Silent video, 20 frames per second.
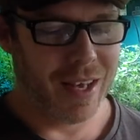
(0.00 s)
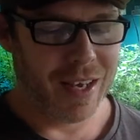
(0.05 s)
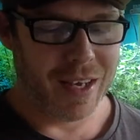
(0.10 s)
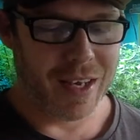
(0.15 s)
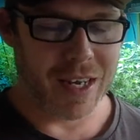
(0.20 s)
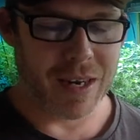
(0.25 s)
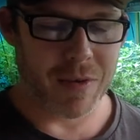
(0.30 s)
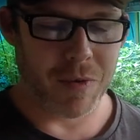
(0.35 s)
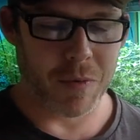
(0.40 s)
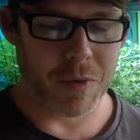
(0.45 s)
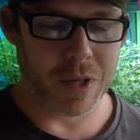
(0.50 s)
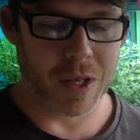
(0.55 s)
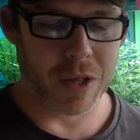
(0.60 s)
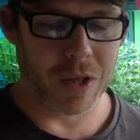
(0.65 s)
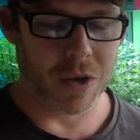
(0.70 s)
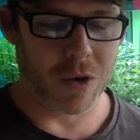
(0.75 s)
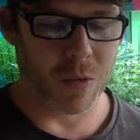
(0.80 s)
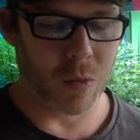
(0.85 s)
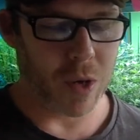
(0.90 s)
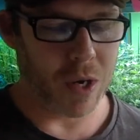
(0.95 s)
you never really
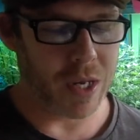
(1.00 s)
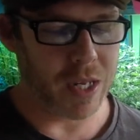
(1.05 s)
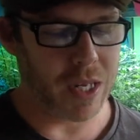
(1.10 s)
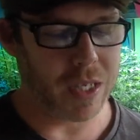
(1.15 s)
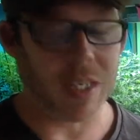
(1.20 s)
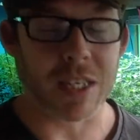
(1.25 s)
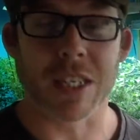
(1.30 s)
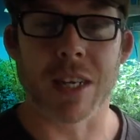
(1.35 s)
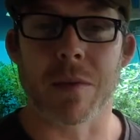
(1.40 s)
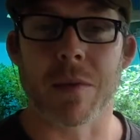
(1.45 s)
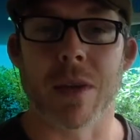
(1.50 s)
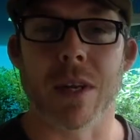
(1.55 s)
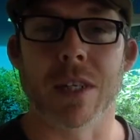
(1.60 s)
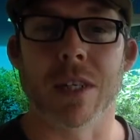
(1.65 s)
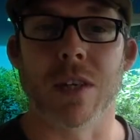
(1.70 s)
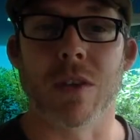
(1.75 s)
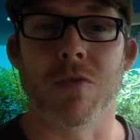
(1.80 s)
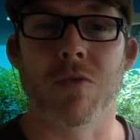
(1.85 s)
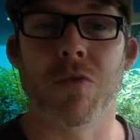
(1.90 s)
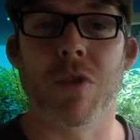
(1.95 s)
learn what it is except that
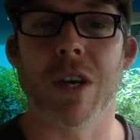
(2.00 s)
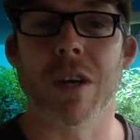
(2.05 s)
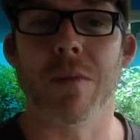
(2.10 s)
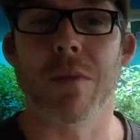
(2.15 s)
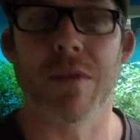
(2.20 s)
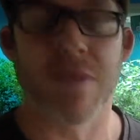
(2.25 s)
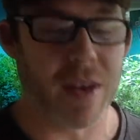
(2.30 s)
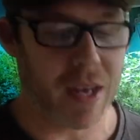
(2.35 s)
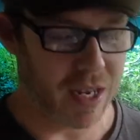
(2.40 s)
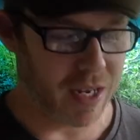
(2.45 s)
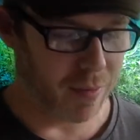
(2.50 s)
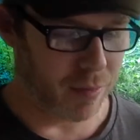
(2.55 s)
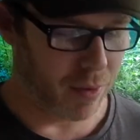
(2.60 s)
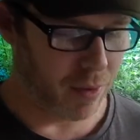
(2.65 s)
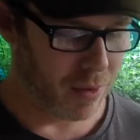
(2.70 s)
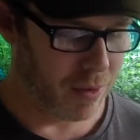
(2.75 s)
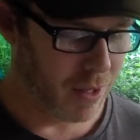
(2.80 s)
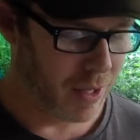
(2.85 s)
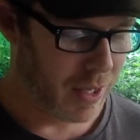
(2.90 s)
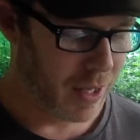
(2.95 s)
it's incredibly valuable.